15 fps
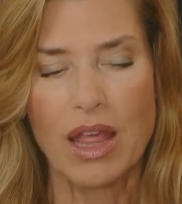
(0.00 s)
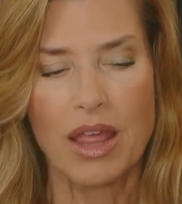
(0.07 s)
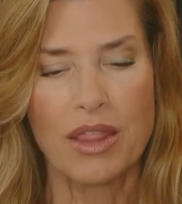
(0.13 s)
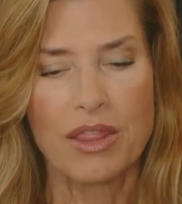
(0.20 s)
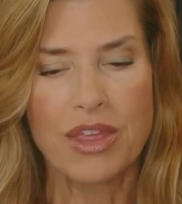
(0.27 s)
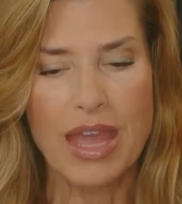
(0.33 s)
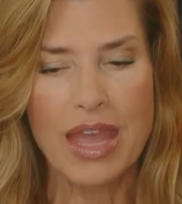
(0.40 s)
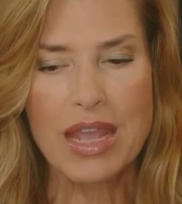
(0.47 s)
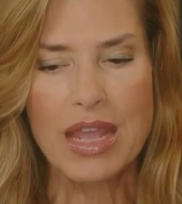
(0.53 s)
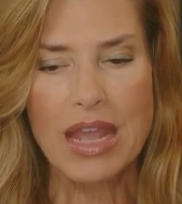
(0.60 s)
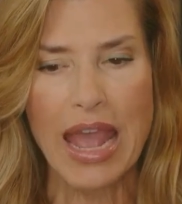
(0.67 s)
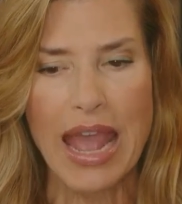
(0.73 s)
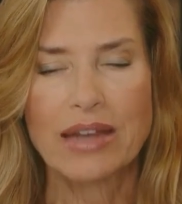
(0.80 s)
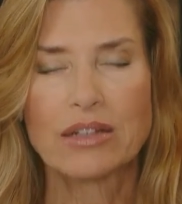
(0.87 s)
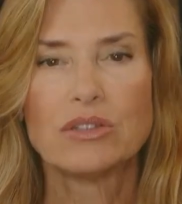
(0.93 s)
they
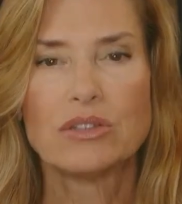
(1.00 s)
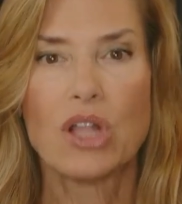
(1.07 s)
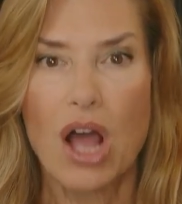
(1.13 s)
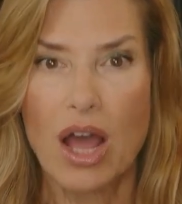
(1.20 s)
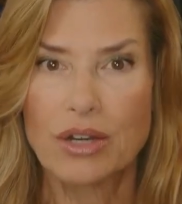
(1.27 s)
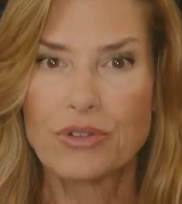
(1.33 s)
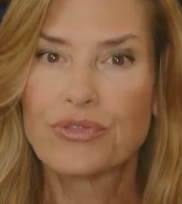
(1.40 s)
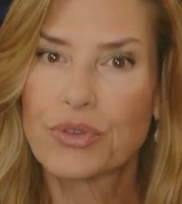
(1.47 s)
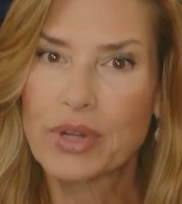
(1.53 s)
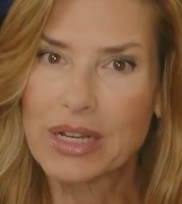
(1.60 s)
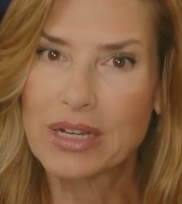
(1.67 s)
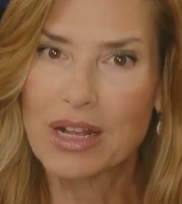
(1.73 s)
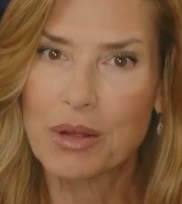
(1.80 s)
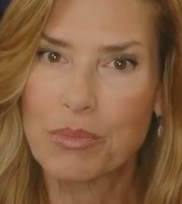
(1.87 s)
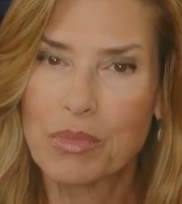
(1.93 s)
had a lot of
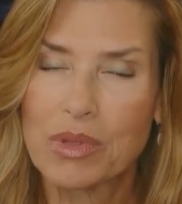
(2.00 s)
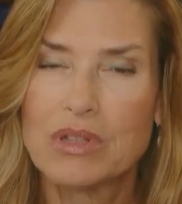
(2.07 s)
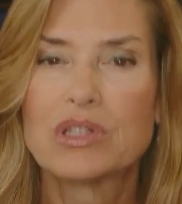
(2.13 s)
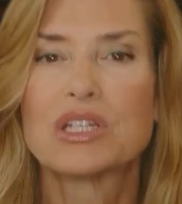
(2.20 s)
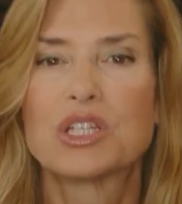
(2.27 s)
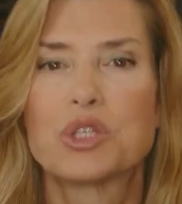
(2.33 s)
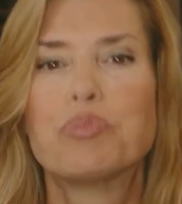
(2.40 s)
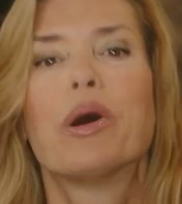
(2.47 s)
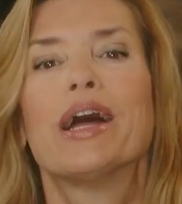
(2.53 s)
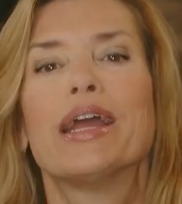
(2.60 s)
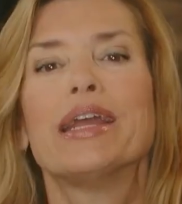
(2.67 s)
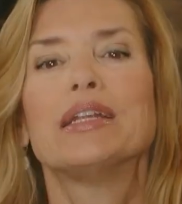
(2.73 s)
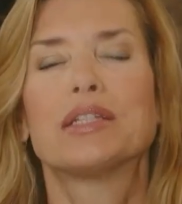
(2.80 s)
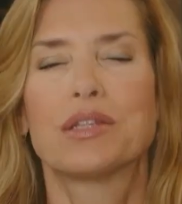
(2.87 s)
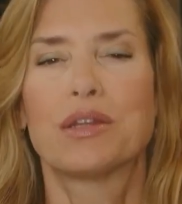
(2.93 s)
freedom
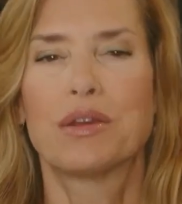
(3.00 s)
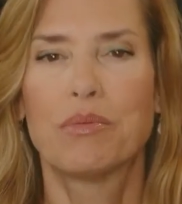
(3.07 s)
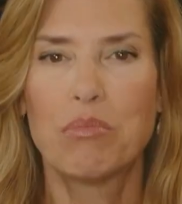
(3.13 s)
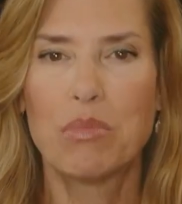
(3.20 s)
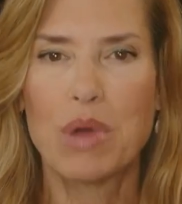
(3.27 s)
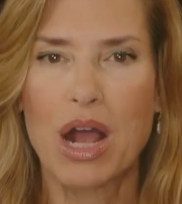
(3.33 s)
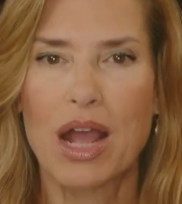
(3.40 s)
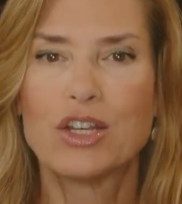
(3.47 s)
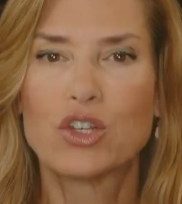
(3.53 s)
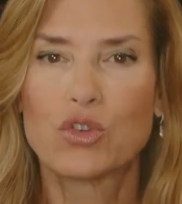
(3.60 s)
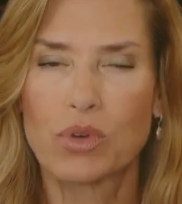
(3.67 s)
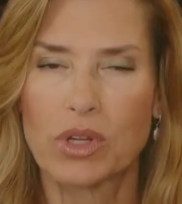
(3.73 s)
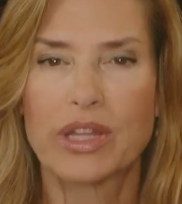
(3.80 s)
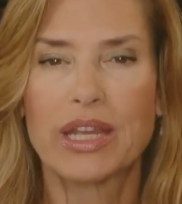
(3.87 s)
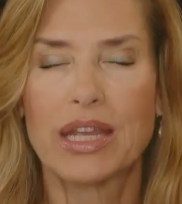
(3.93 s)
despite my
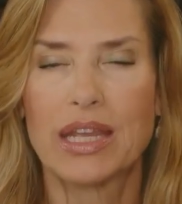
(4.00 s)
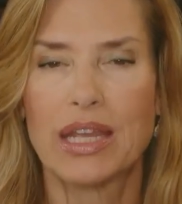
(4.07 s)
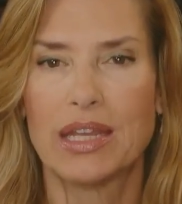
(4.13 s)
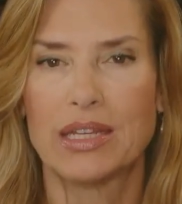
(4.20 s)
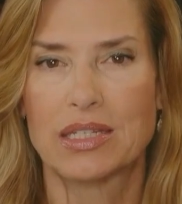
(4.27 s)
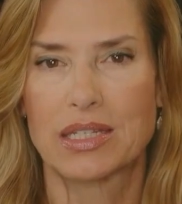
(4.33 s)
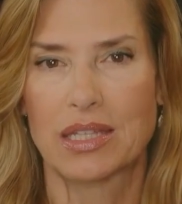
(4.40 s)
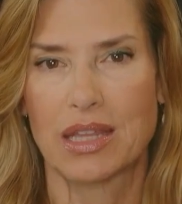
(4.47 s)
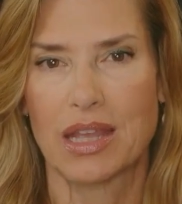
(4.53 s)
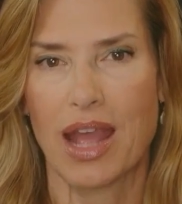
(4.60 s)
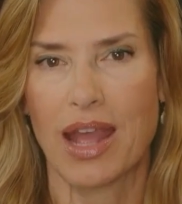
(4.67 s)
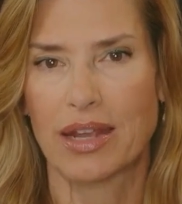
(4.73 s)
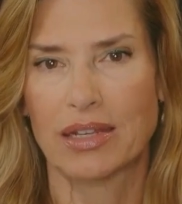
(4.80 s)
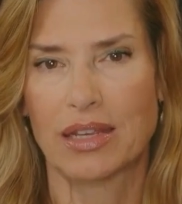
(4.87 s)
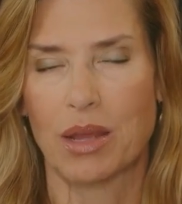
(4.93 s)
drilling into the
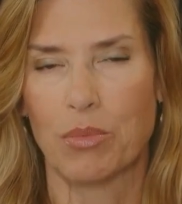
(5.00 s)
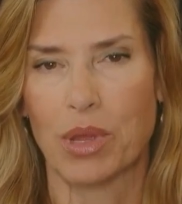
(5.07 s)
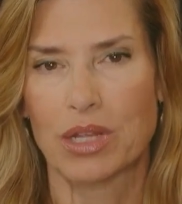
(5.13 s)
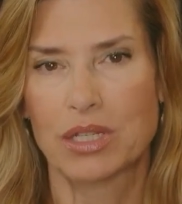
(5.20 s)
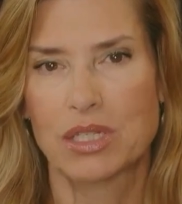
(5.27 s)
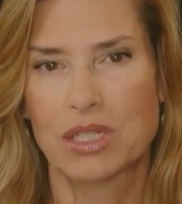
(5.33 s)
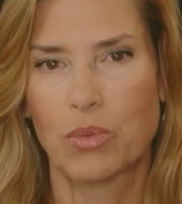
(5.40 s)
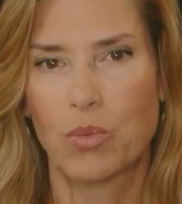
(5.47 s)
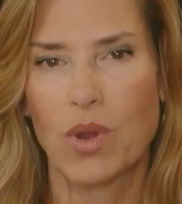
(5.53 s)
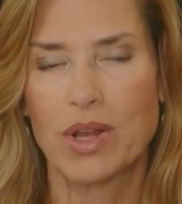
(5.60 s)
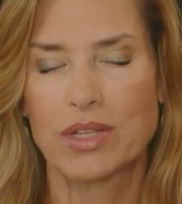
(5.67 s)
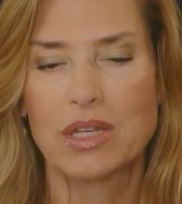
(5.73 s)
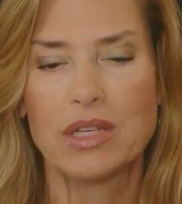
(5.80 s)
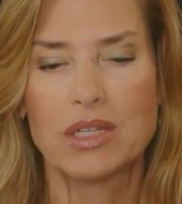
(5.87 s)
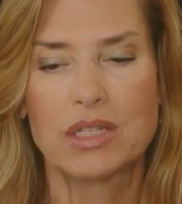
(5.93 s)
academics. It
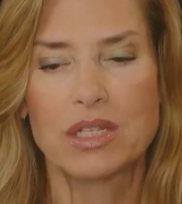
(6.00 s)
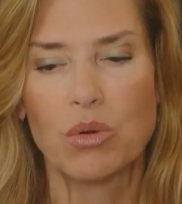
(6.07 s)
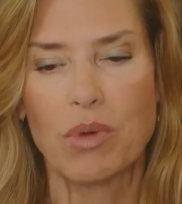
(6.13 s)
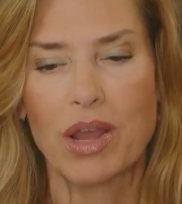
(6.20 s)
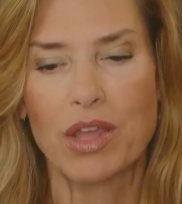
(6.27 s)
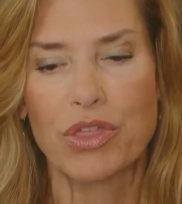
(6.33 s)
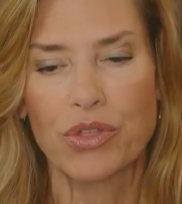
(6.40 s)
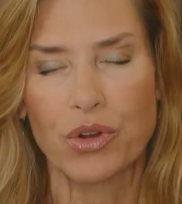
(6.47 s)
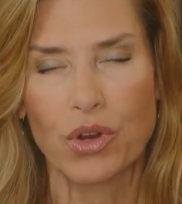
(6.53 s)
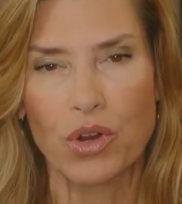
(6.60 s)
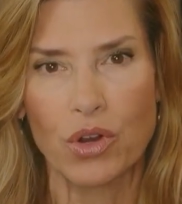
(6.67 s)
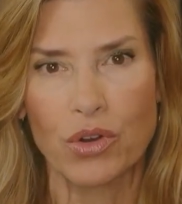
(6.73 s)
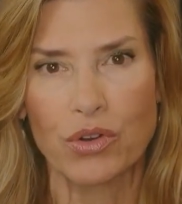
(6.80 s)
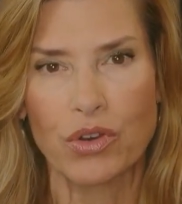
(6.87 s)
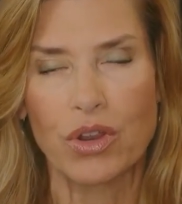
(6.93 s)
wasn't until
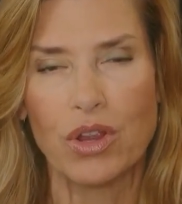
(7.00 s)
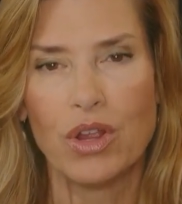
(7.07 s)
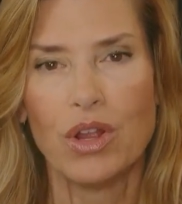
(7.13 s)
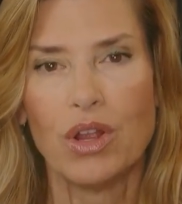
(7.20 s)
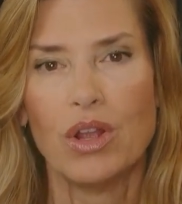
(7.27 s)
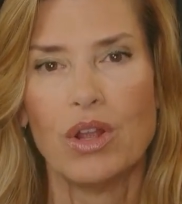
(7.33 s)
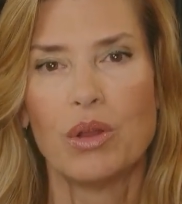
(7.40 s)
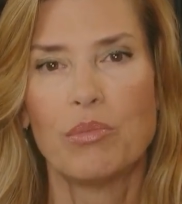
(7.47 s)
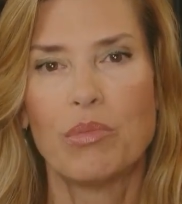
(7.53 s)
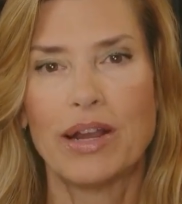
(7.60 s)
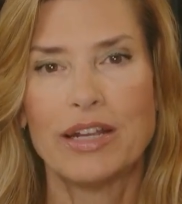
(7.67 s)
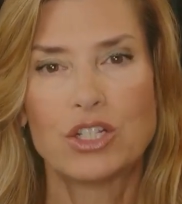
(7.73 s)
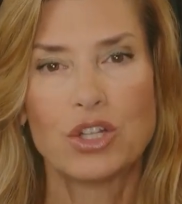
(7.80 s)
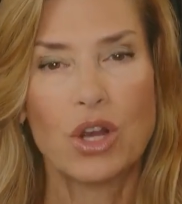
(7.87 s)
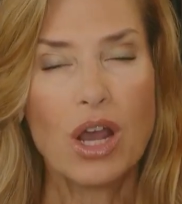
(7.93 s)
my
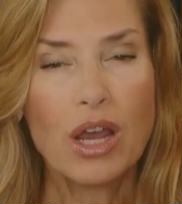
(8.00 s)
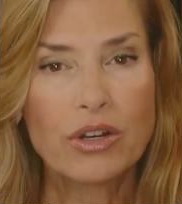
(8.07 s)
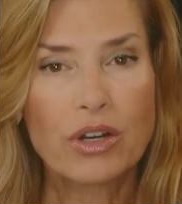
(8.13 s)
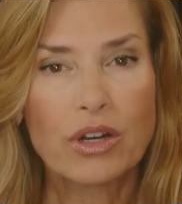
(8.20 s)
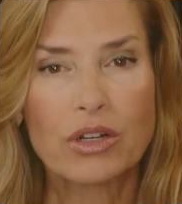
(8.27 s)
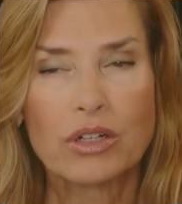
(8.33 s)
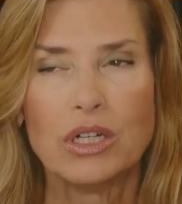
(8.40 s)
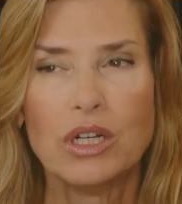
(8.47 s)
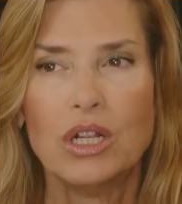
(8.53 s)
daughter,